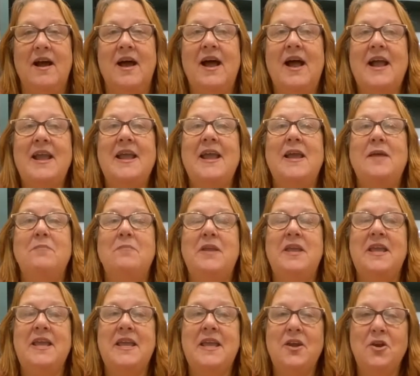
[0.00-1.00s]
I am
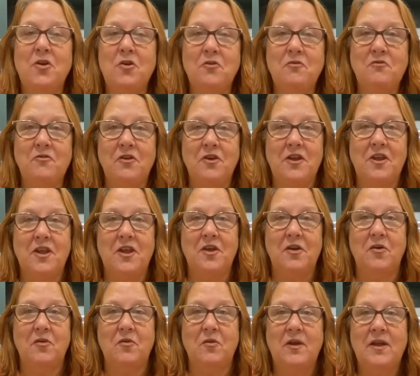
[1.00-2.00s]
here for
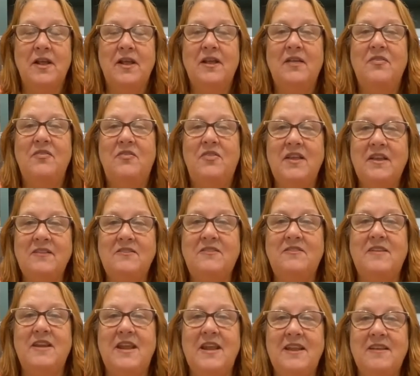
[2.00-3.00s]
you.
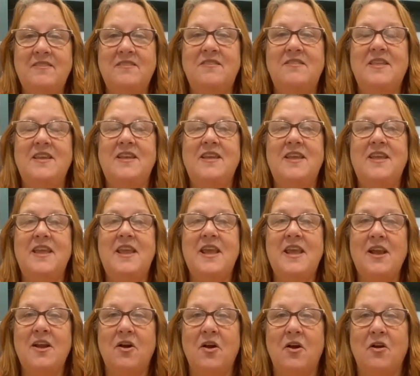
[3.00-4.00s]
This is the
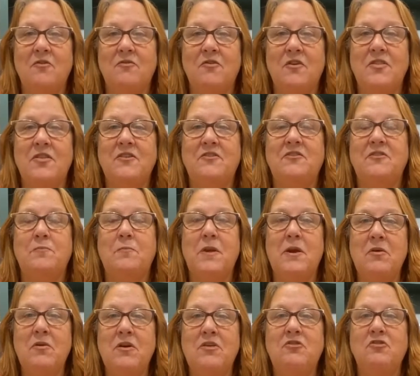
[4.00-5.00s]
year for the
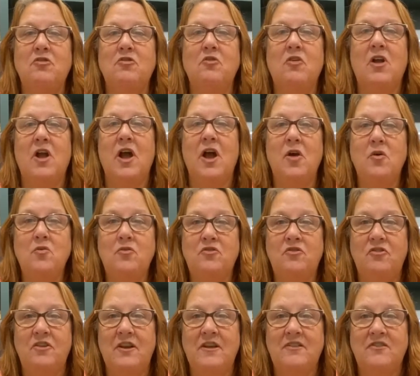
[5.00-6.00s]
spiritual
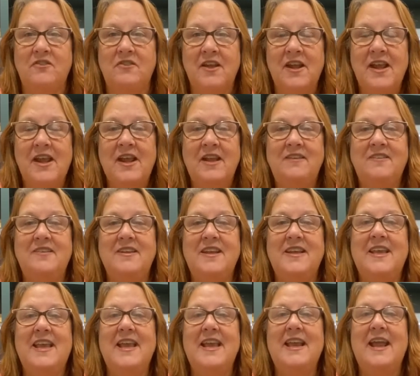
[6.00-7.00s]
coaches to
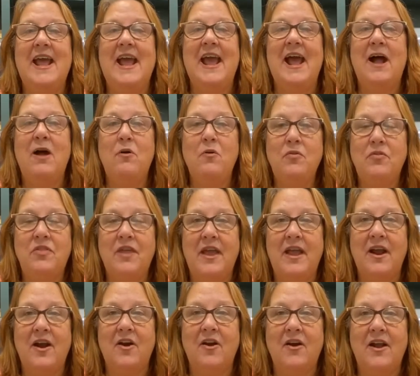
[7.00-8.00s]
get out
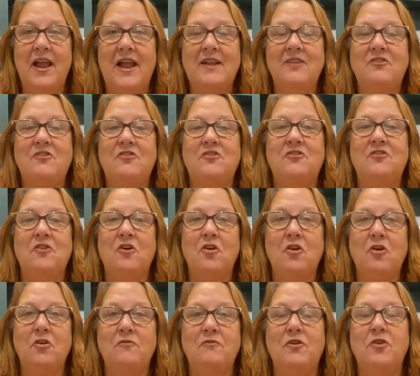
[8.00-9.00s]
there and
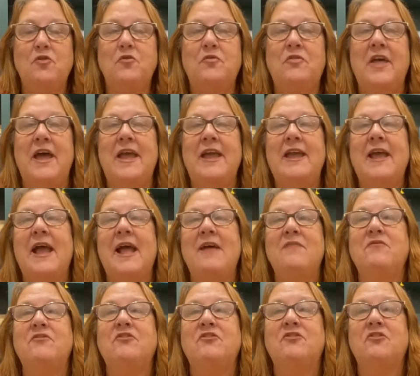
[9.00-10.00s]
serve who they
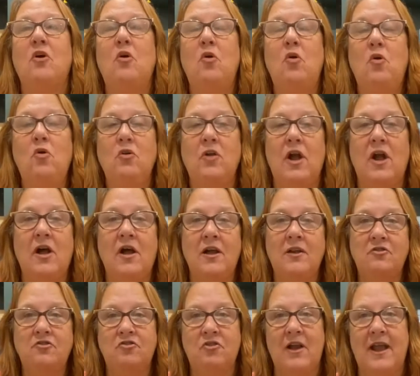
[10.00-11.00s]
have soul
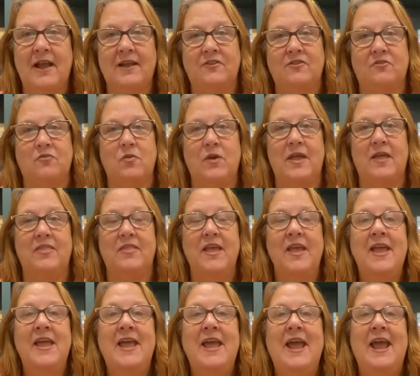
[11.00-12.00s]
contracts with
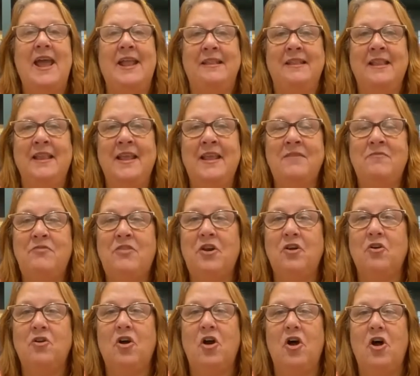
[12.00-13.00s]
and live
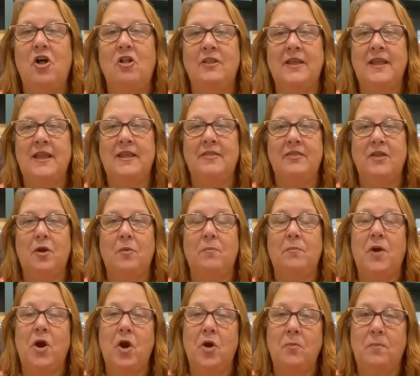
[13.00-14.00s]
their calling and their
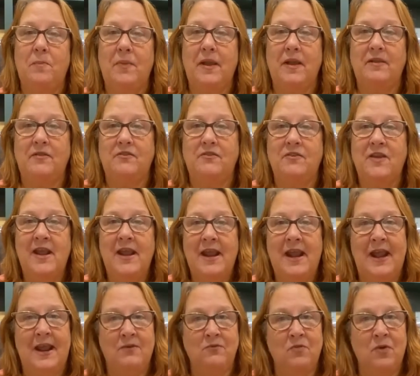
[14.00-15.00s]
purpose.
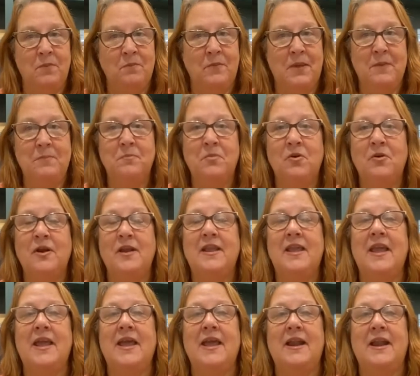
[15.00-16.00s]
And remember
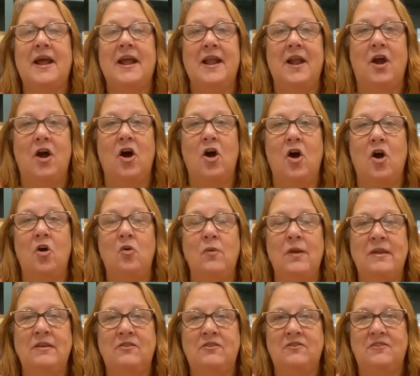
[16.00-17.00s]
again, I
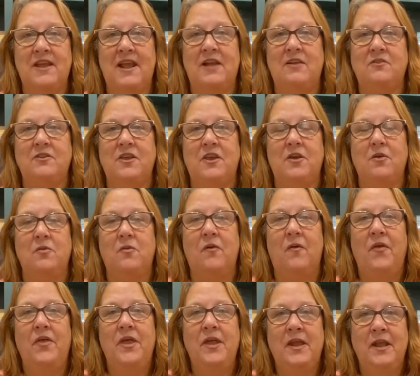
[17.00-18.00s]
always tell you,
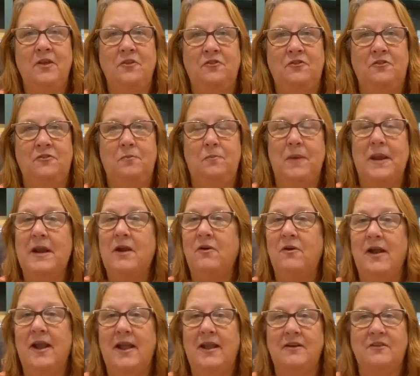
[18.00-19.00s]

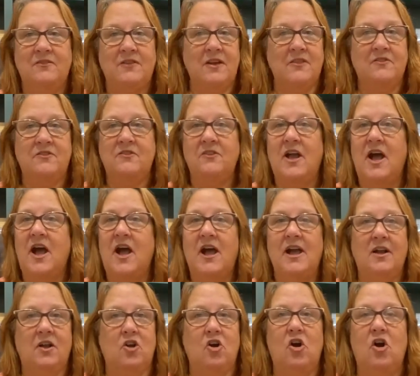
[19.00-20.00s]
Spirit does
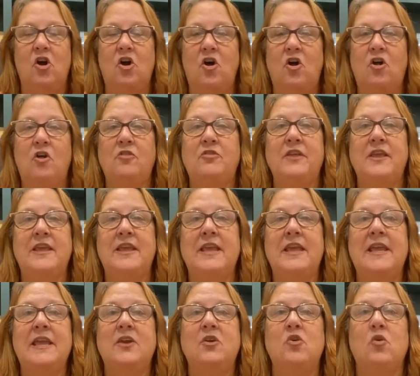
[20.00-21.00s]
not call
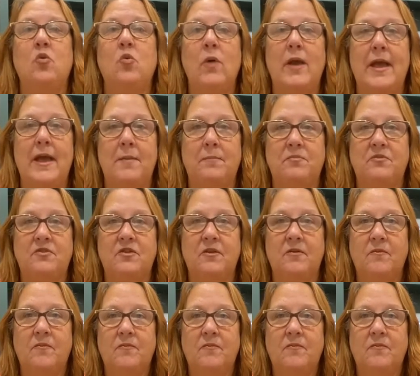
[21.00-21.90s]
the equipped.